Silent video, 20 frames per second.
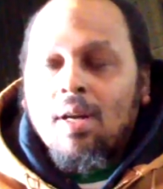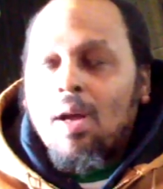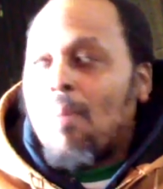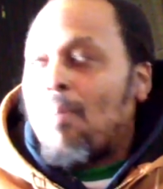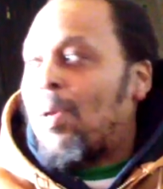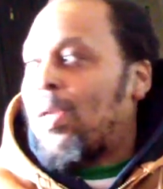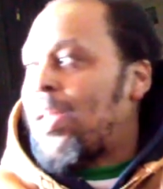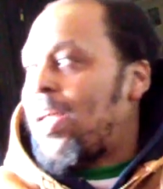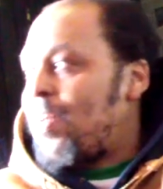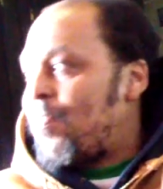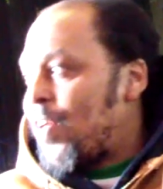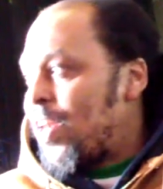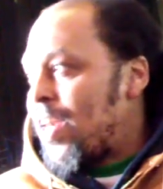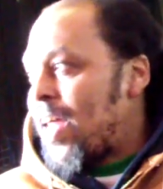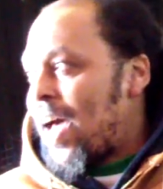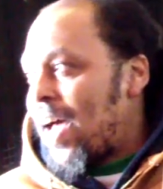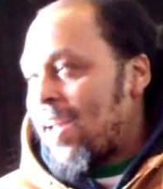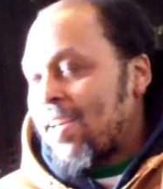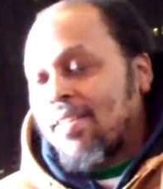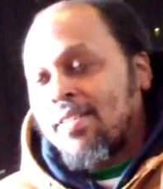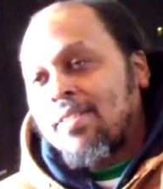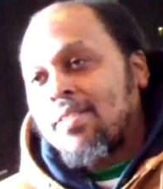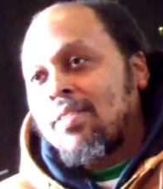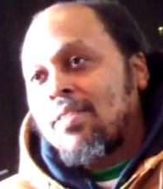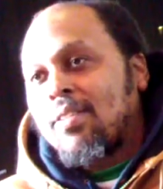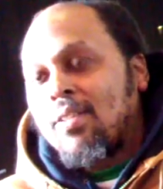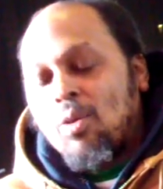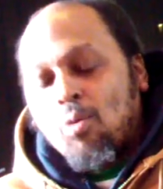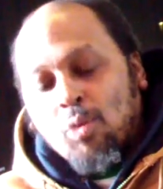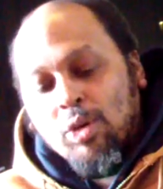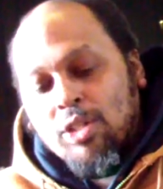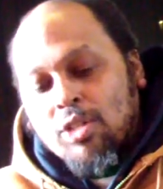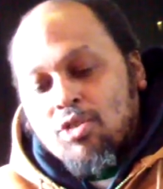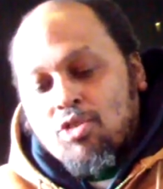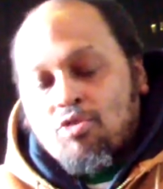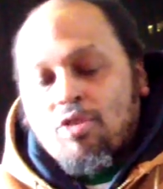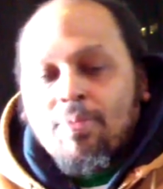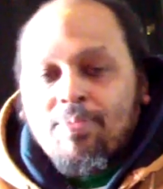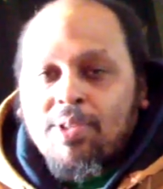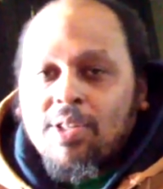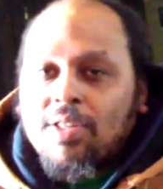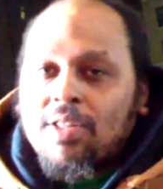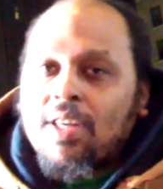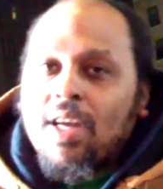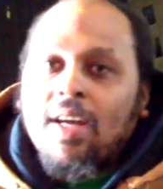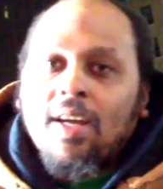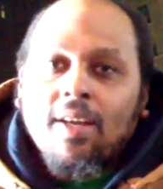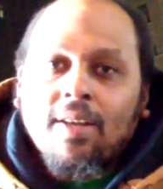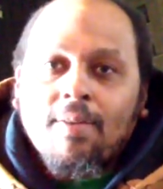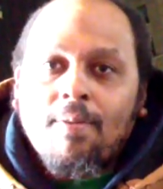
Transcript: Believing that what the scriptures say.